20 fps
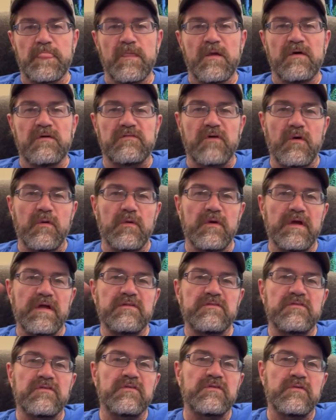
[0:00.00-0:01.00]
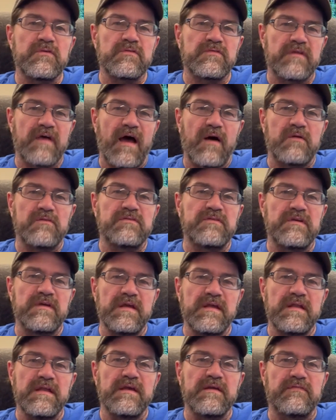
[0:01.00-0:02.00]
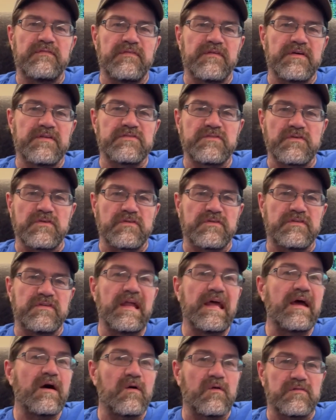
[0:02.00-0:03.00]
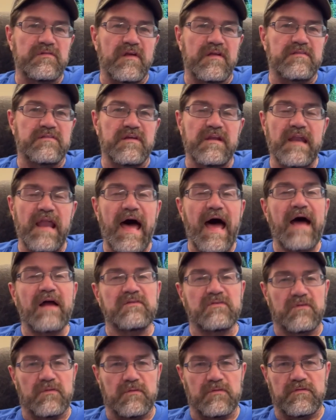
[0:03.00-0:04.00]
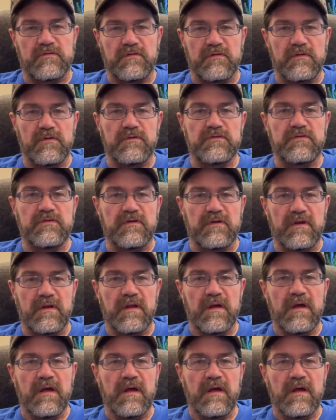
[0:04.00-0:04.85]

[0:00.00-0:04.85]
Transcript: So introduce algae-eating fish or snails as a natural solution.